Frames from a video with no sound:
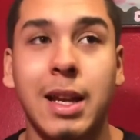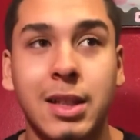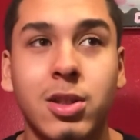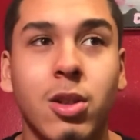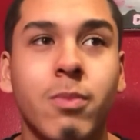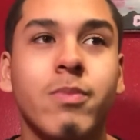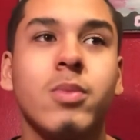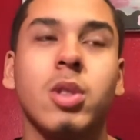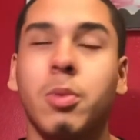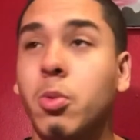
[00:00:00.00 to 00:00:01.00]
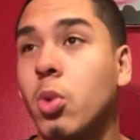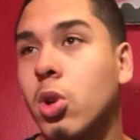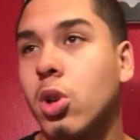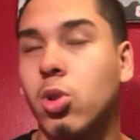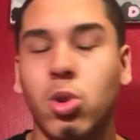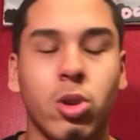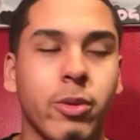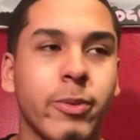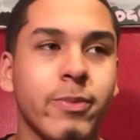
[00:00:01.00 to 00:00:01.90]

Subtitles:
let's go. So we walked off,